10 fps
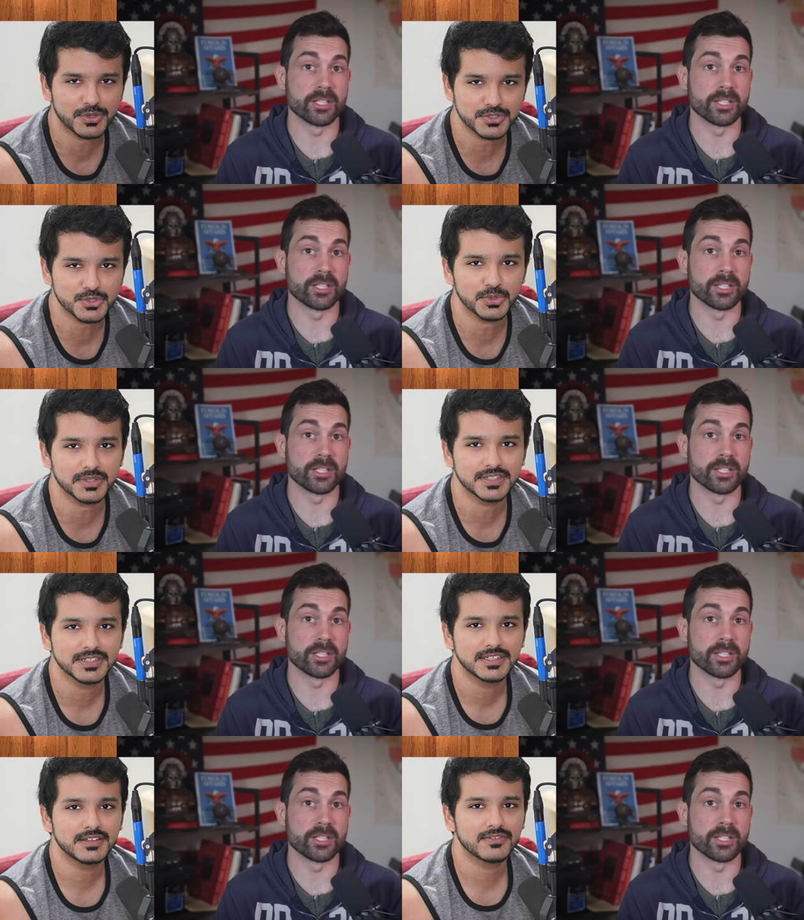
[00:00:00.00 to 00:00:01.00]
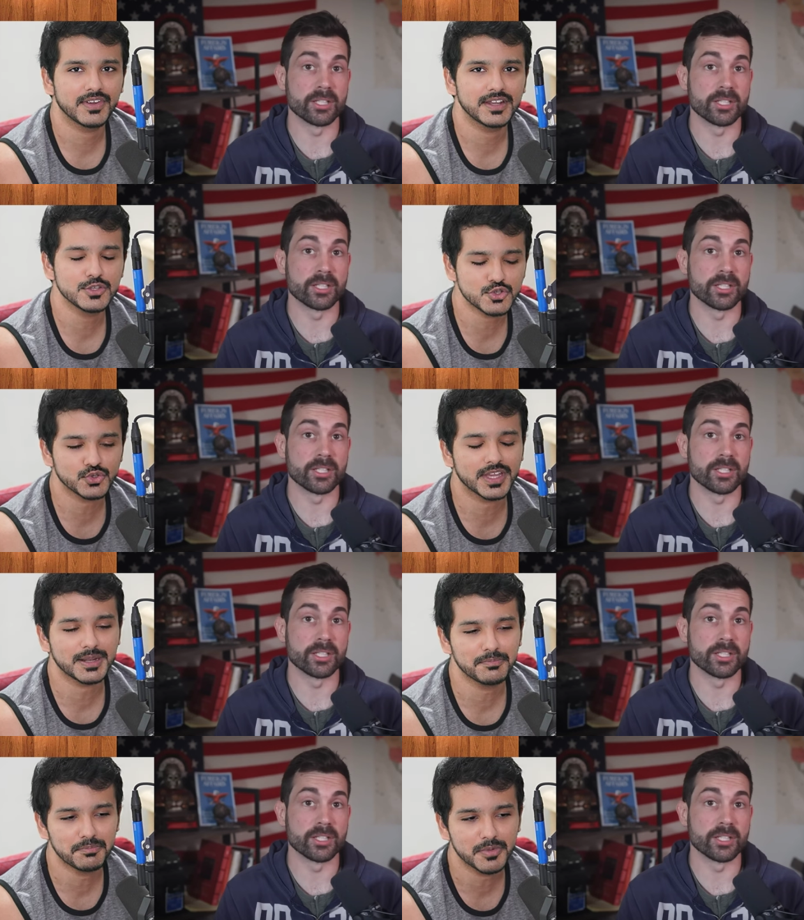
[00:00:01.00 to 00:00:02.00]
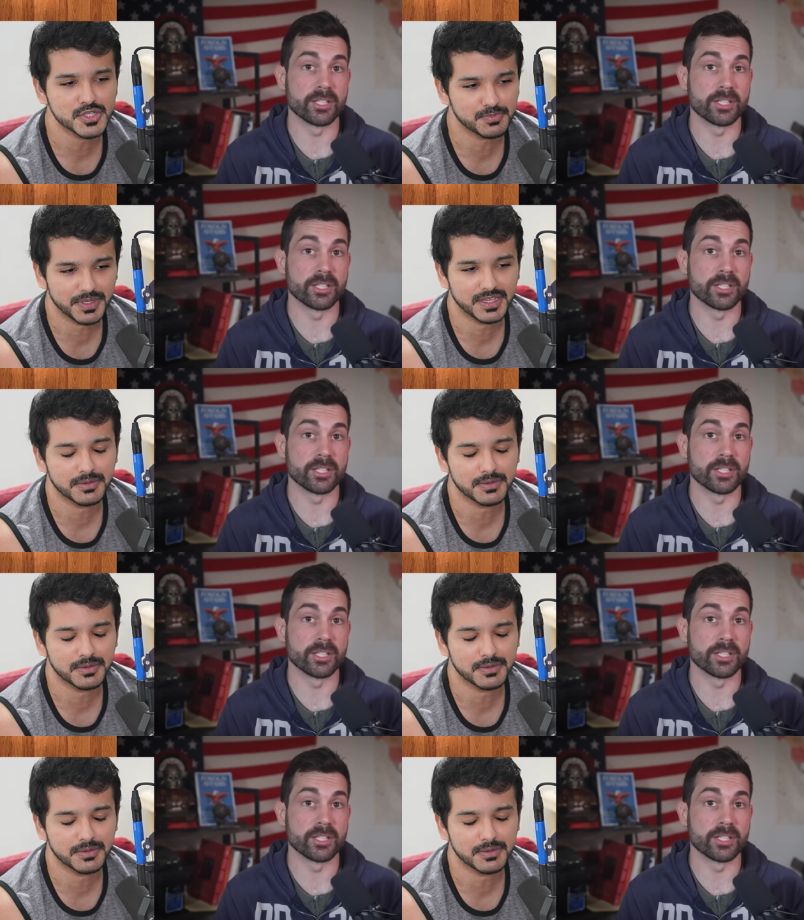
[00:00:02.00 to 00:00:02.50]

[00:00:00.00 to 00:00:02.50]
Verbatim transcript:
Speaker 1: is not a joke, right? You should get a much